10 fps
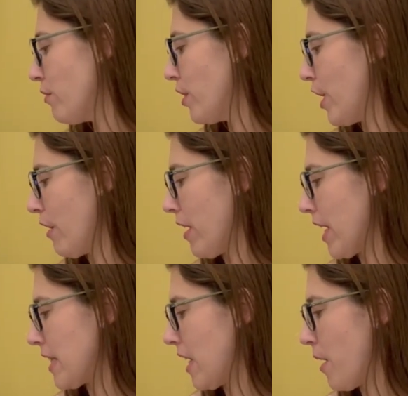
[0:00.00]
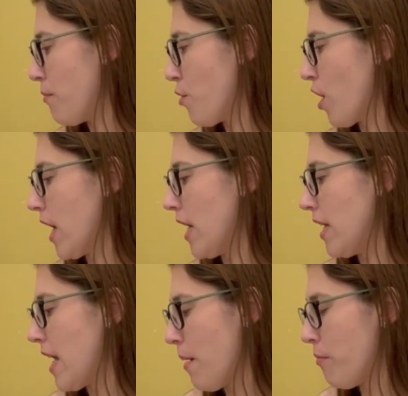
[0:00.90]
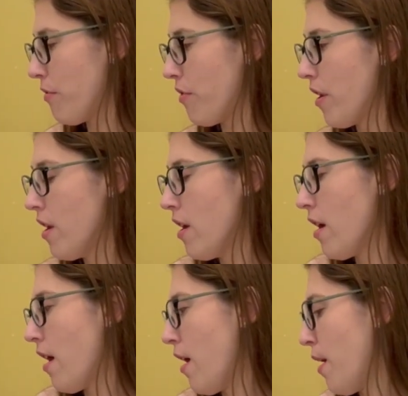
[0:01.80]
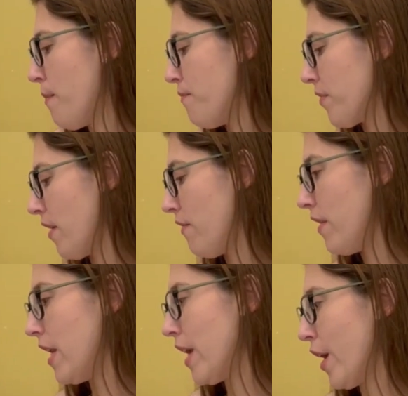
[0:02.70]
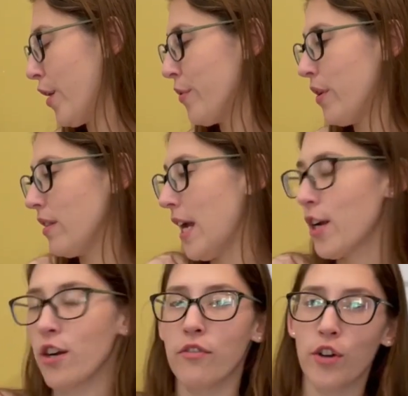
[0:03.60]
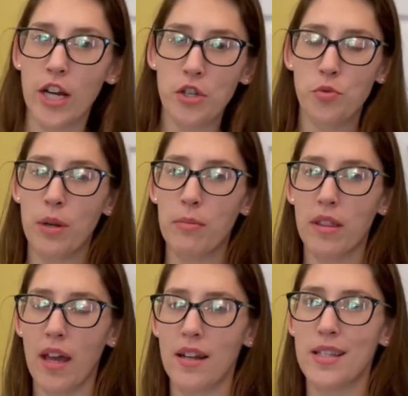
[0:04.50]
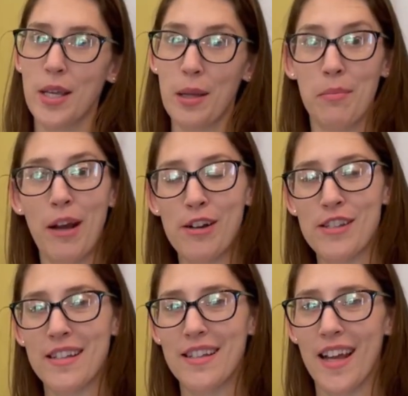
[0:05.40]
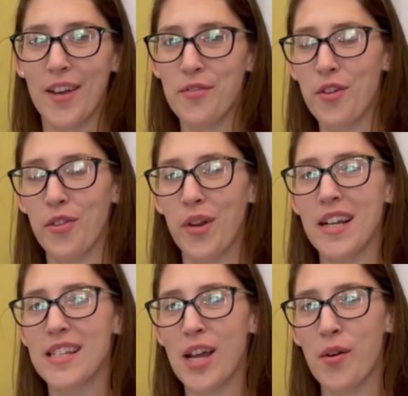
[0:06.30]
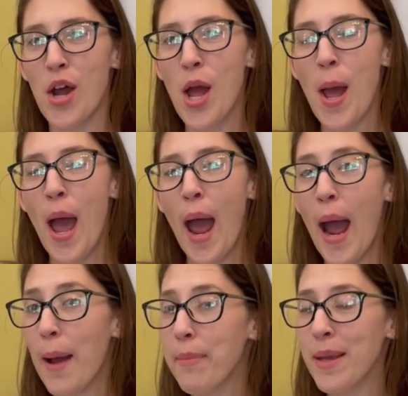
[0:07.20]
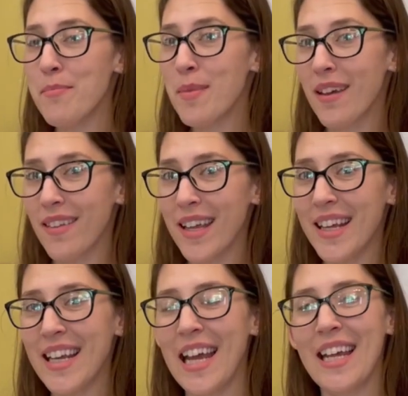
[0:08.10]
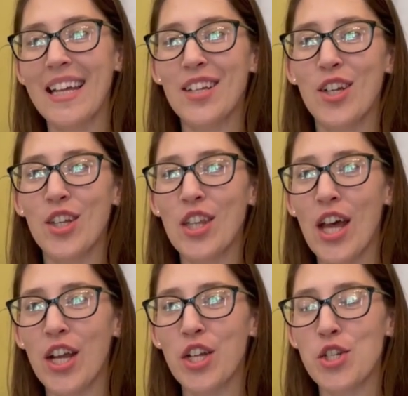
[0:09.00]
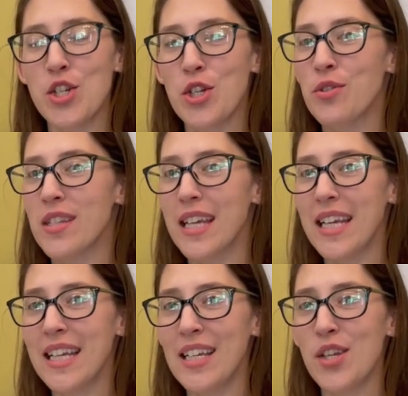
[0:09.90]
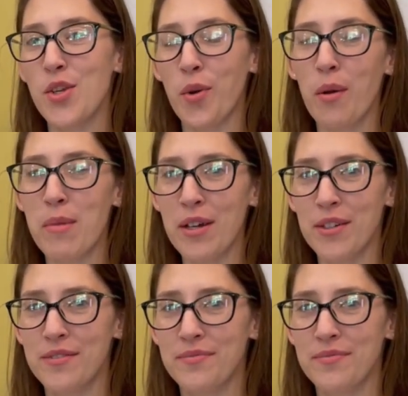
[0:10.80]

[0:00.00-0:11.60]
you know, like I said, a more in-depth video later for each one, but that is the comparison of the three. So happy milling and good luck choosing your meal.